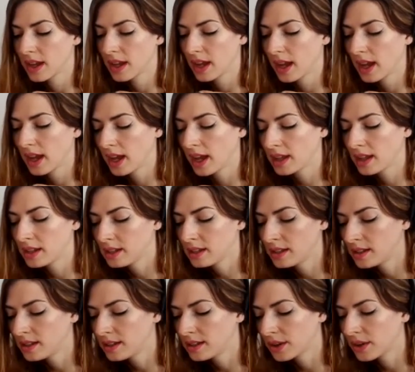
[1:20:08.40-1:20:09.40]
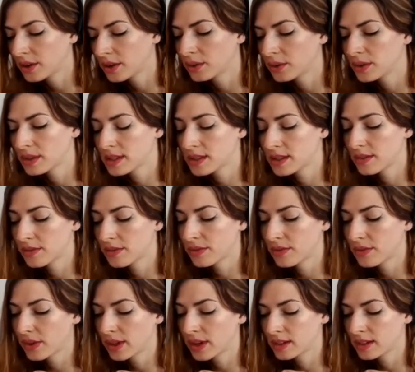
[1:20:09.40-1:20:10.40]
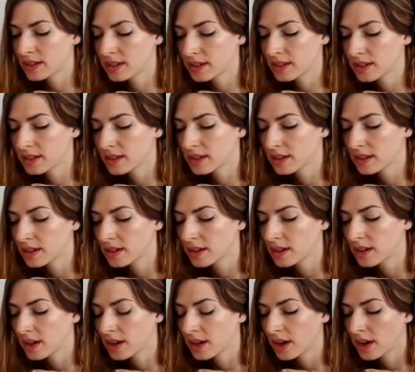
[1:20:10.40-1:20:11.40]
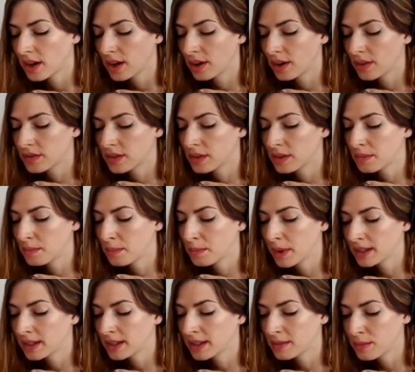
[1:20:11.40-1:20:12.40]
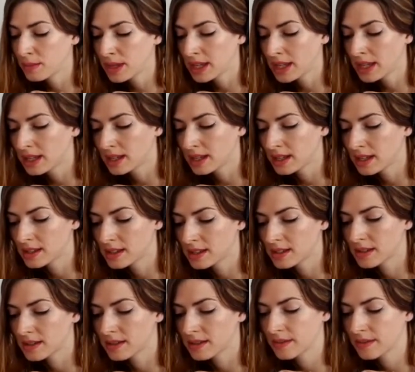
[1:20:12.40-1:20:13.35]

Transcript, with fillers: and who is the friend of the Padminis,